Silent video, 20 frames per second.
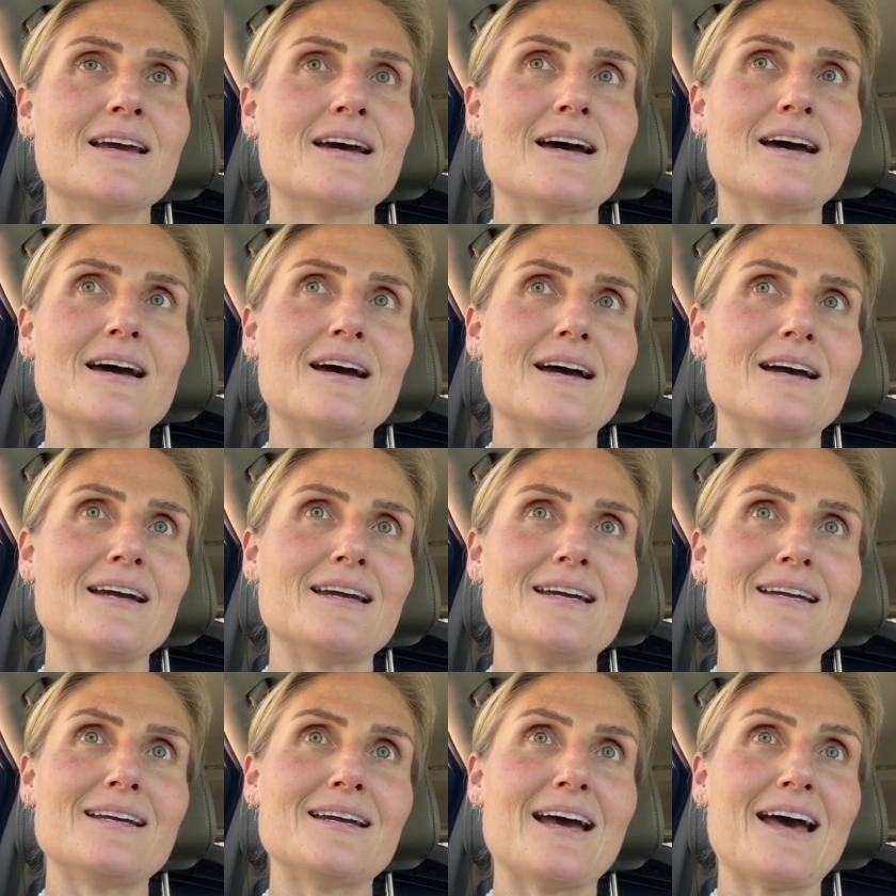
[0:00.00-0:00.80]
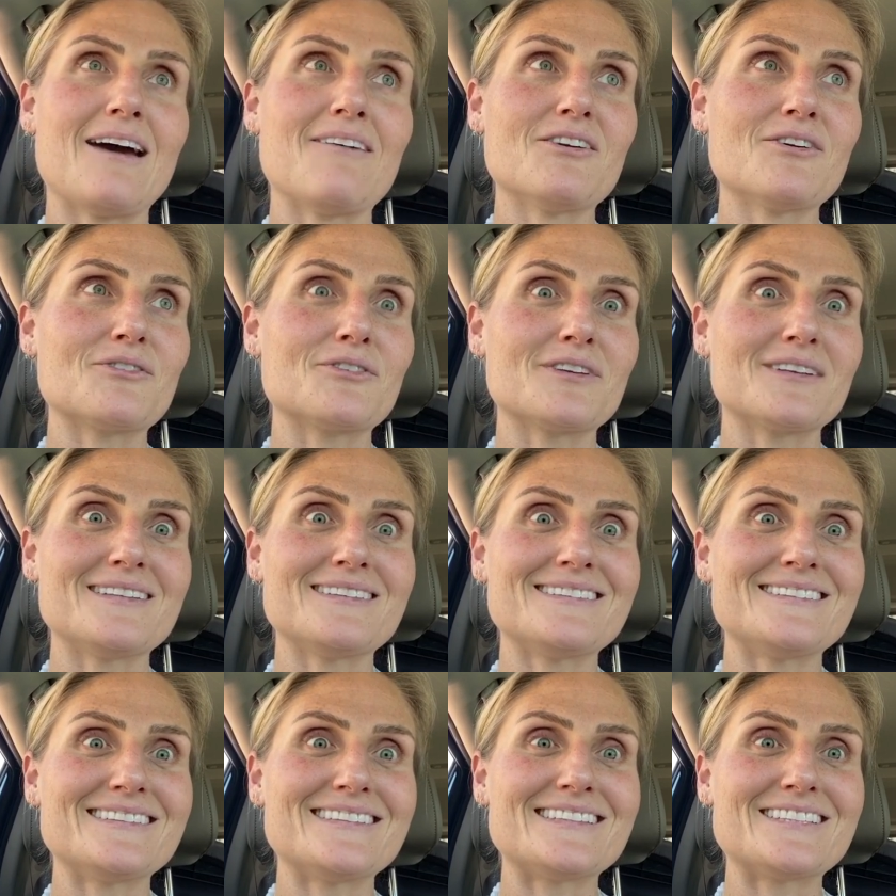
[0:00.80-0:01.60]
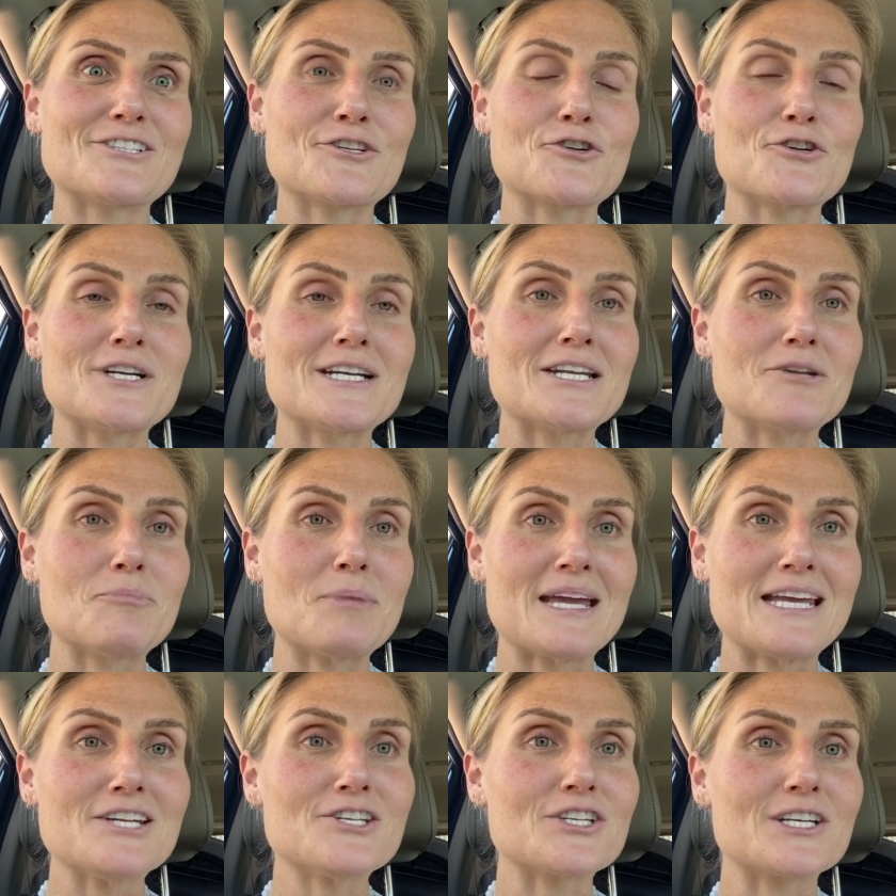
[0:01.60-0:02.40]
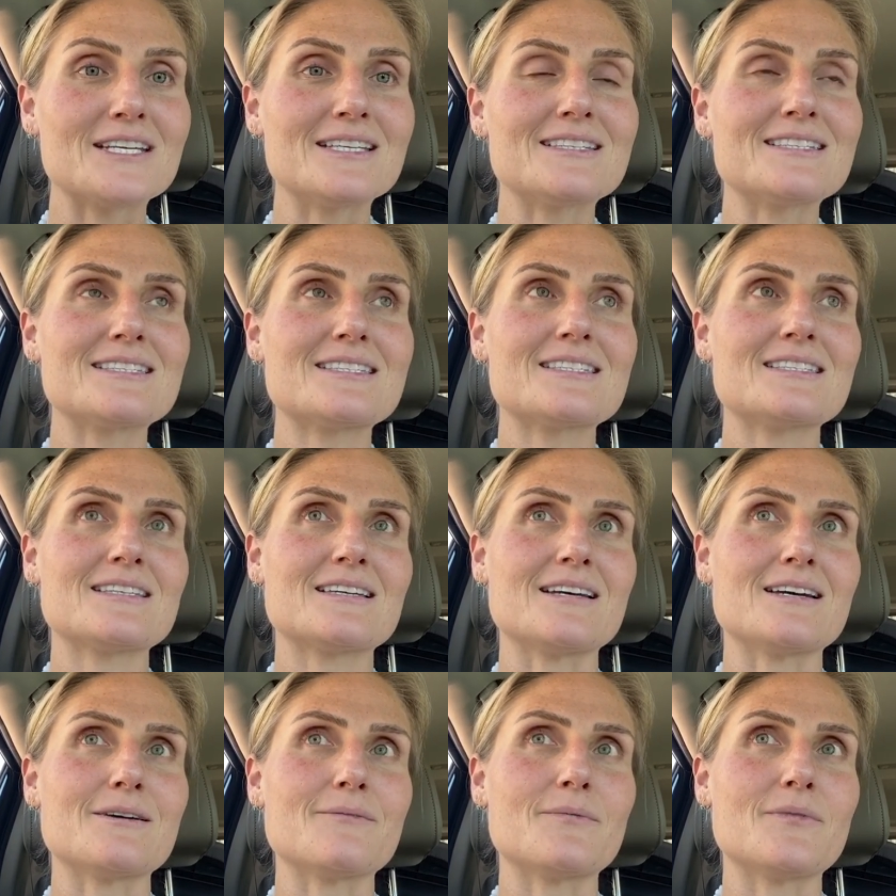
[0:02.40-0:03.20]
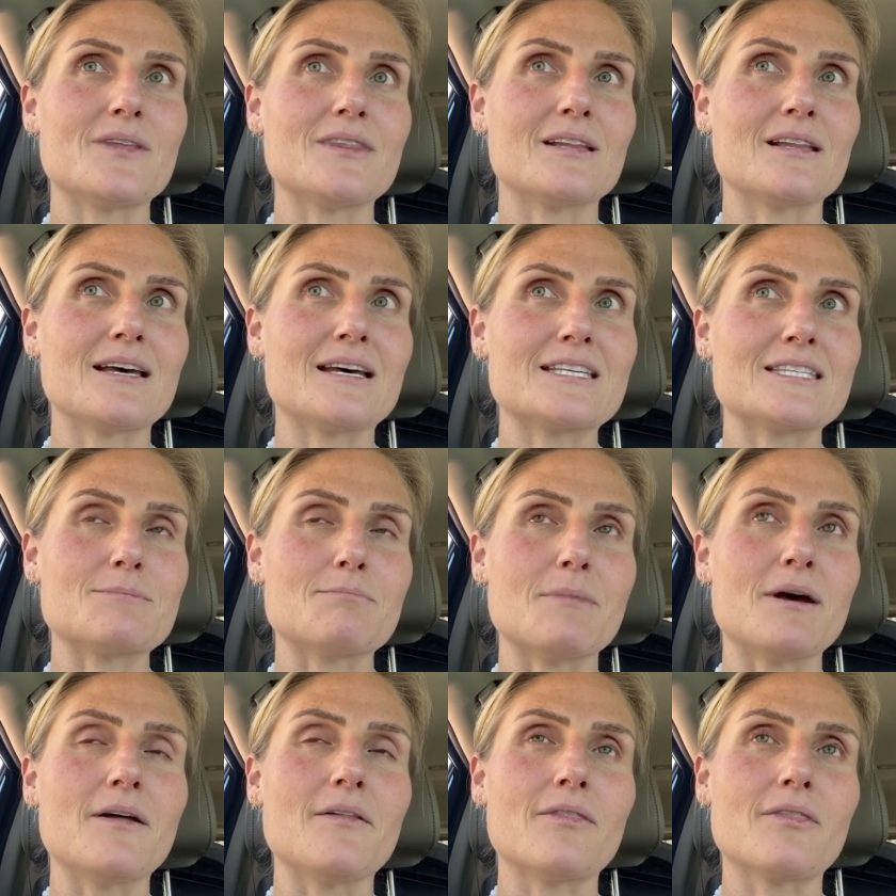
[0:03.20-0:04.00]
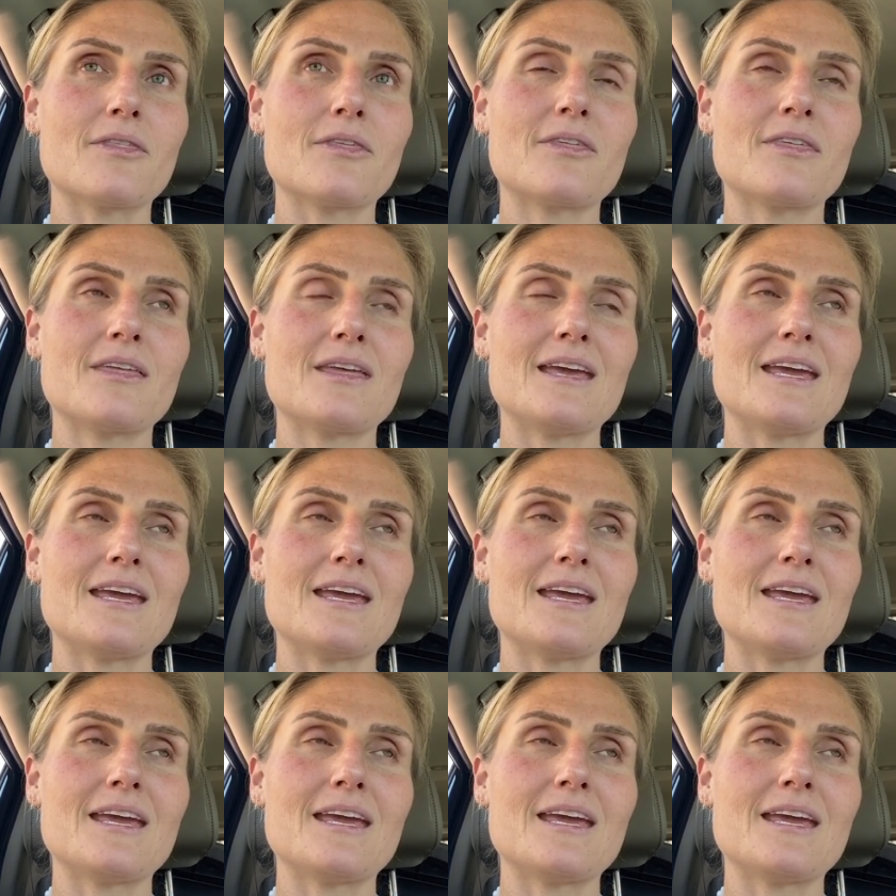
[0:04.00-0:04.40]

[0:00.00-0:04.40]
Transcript: I haven't really treated patients in the last month,